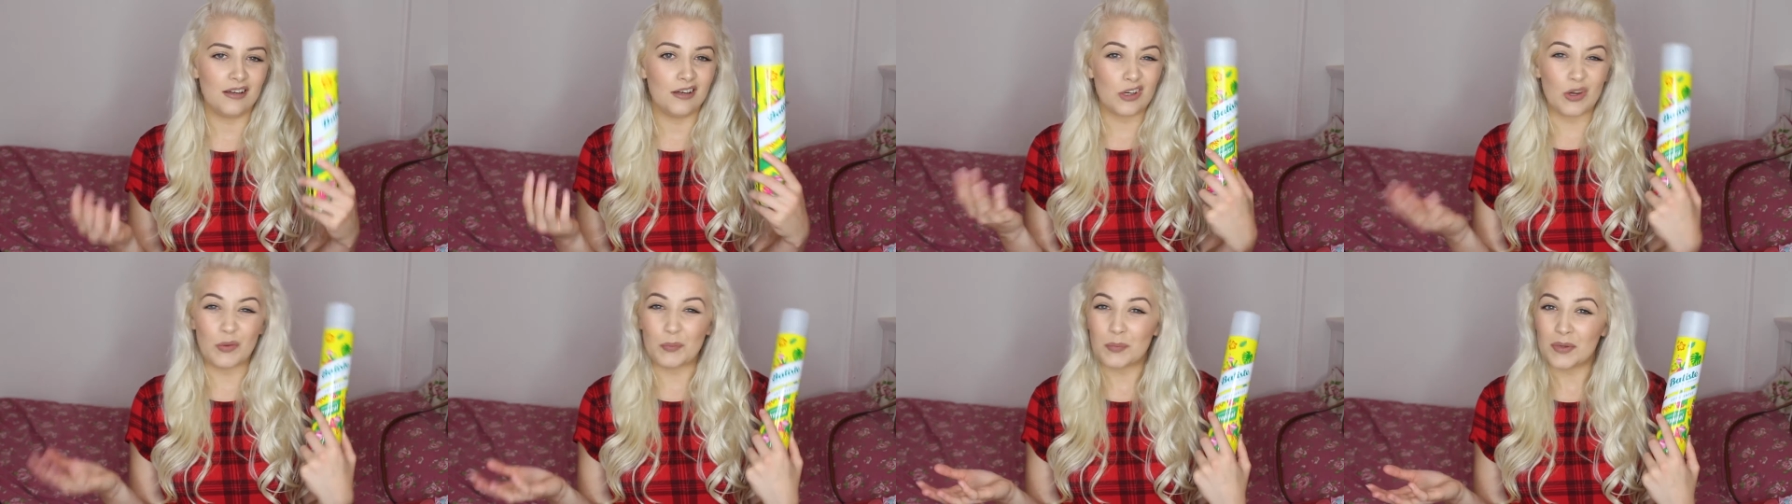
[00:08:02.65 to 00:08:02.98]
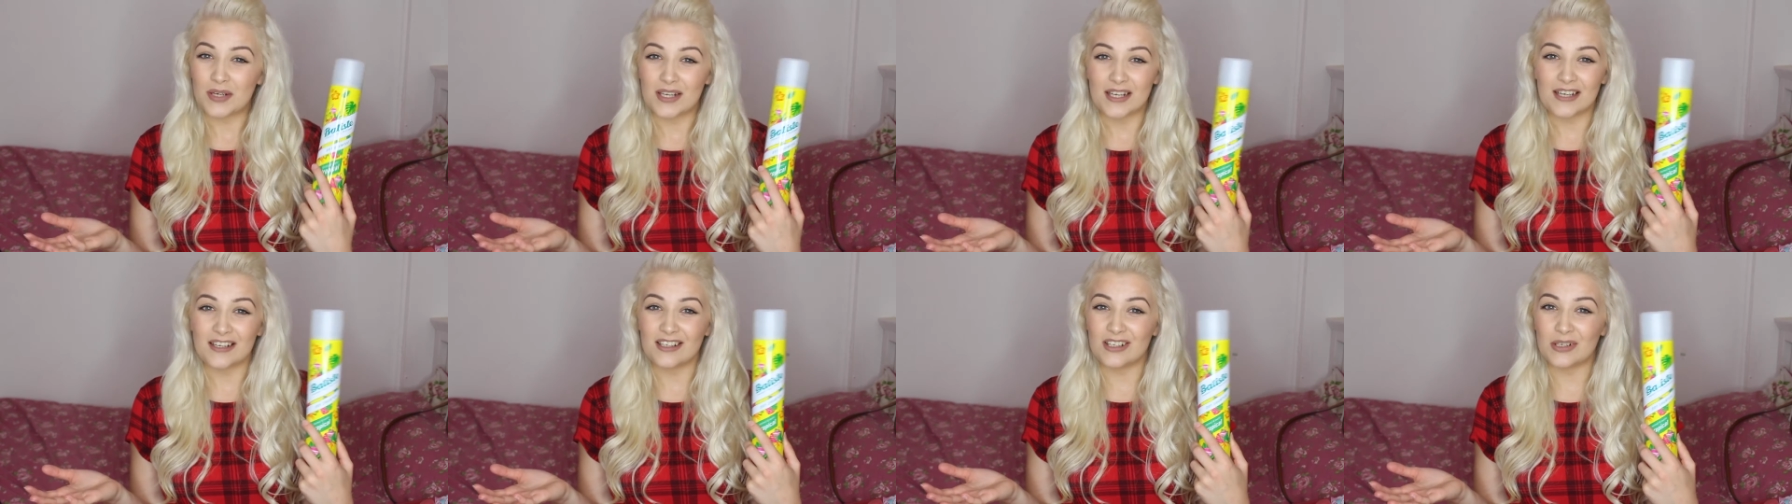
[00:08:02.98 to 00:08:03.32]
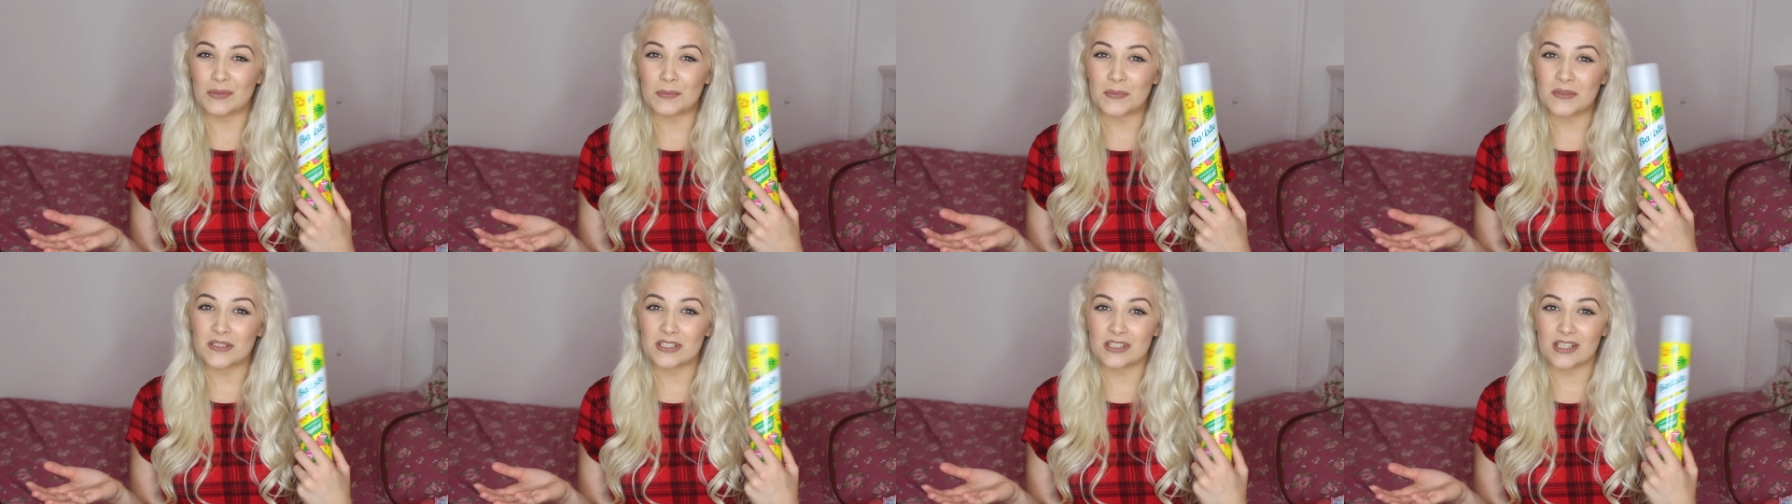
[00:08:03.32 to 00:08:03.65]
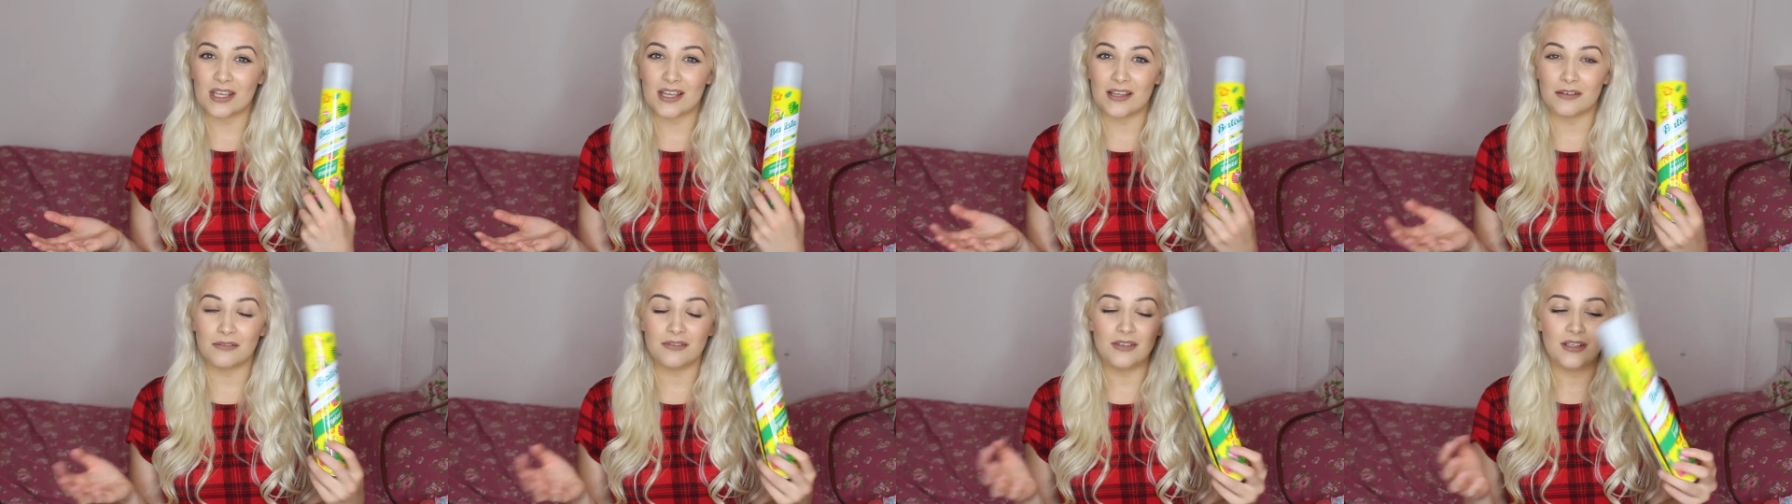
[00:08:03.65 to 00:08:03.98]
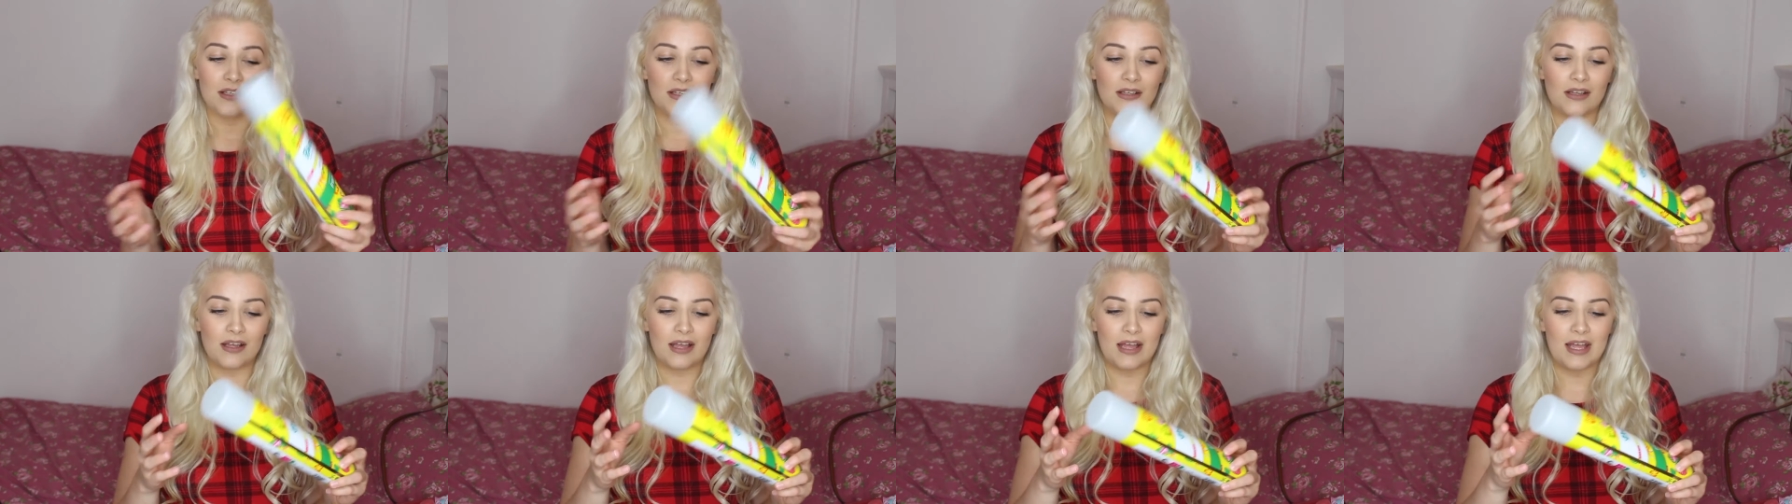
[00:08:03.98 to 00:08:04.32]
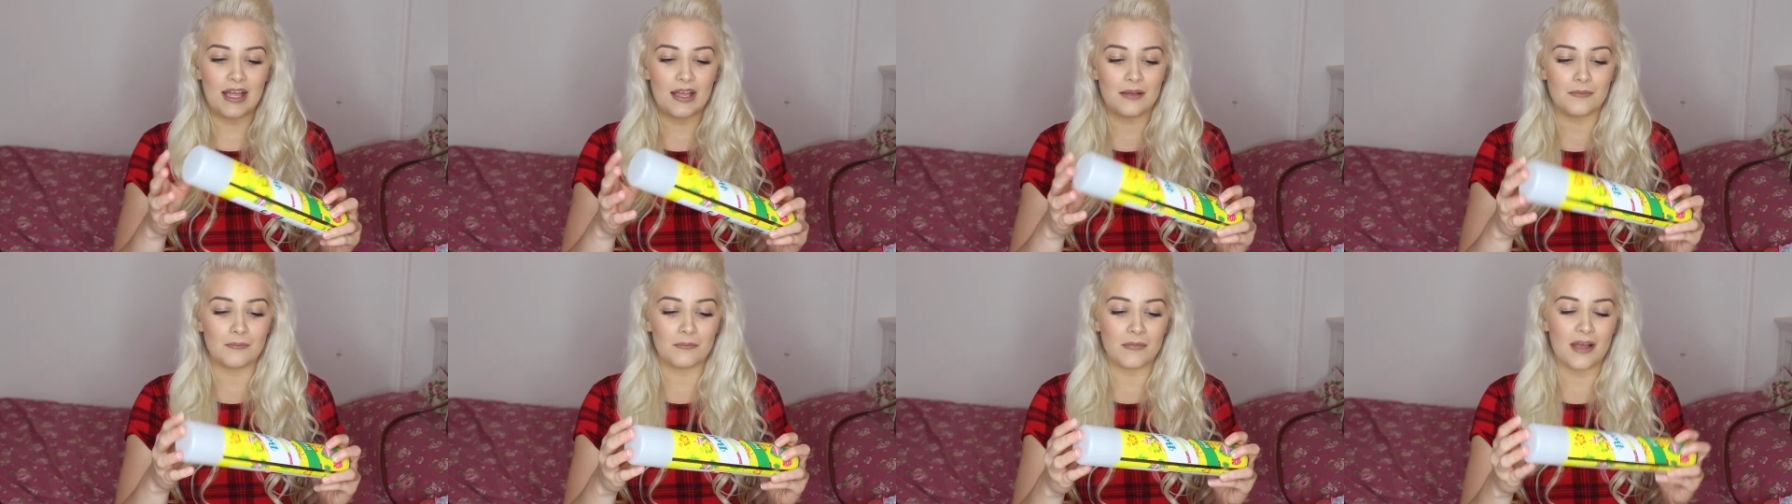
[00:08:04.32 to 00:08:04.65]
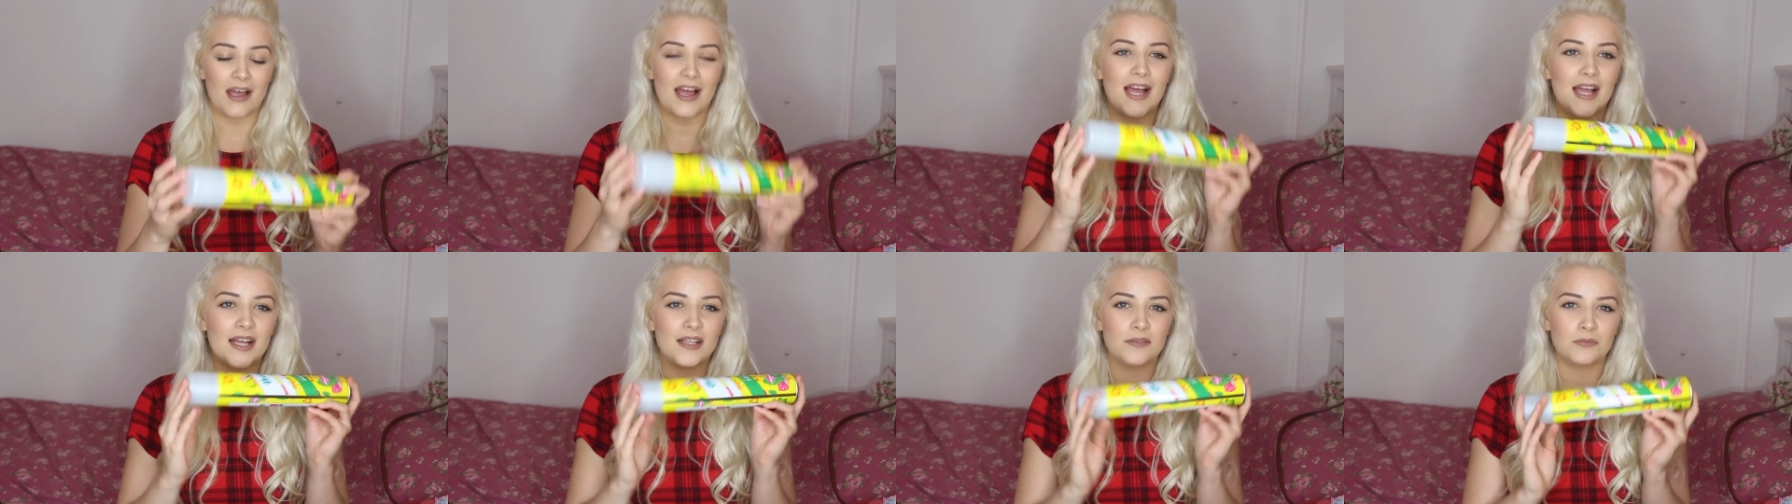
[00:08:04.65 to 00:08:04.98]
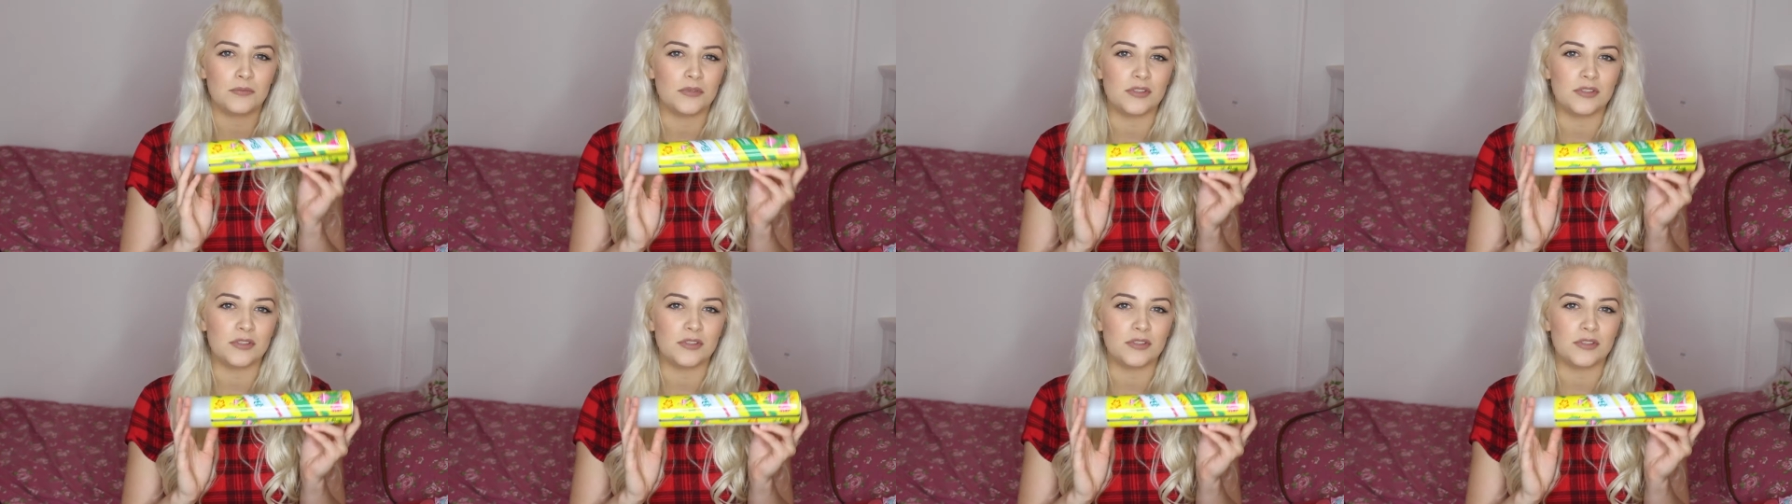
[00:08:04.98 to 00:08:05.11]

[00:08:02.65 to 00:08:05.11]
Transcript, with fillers: Completely up to you. I